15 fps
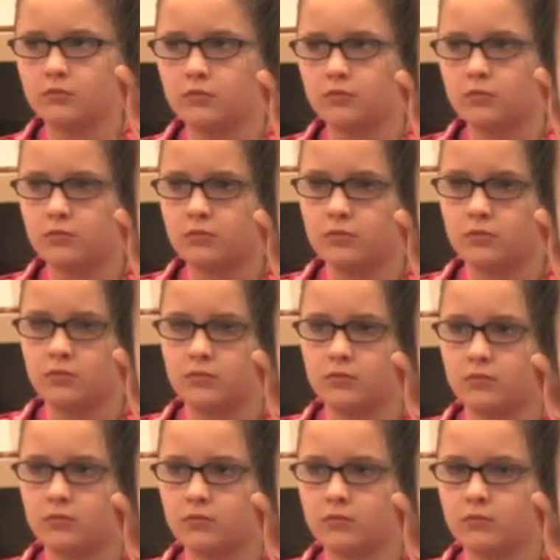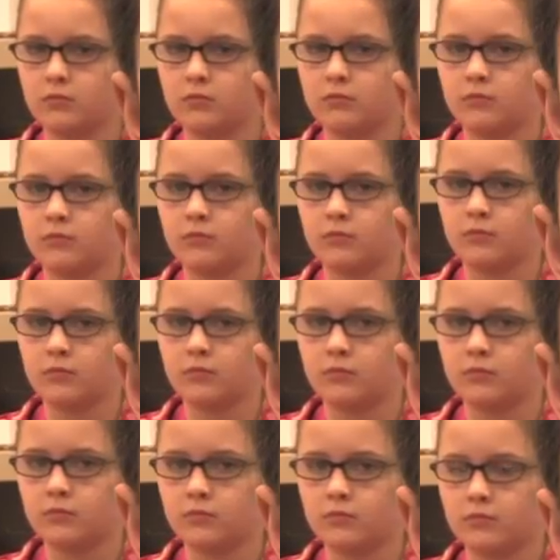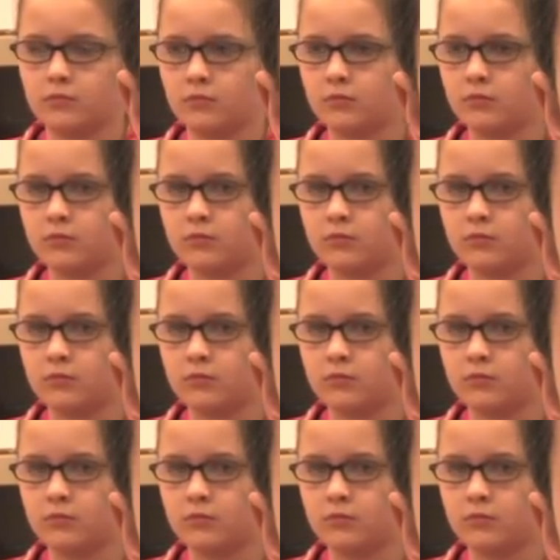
(not speaking)